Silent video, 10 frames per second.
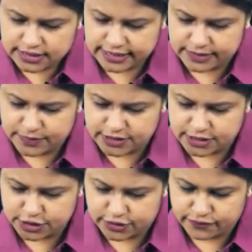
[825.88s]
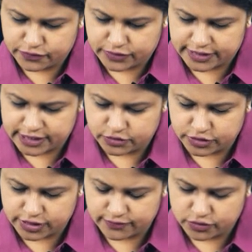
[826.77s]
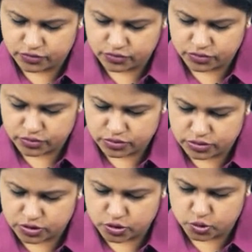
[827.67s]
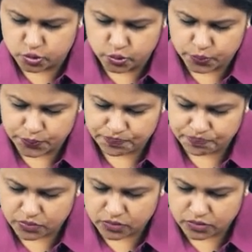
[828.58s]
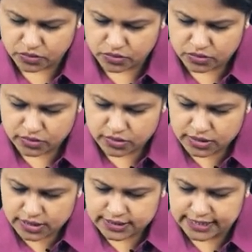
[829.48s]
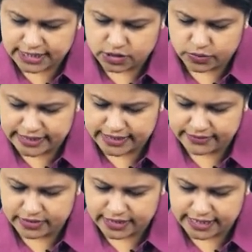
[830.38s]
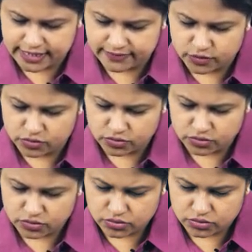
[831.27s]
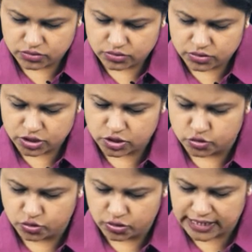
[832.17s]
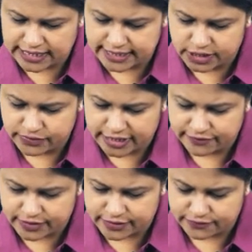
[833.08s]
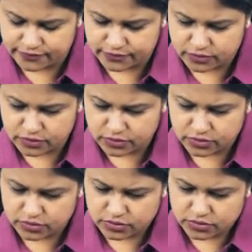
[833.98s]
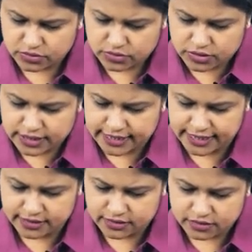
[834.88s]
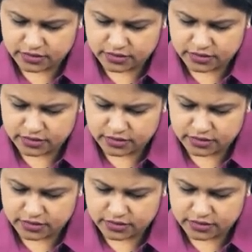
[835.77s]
10% of 200 is going to give you 2. Then 20 will again give you 2 and then 25. Correct?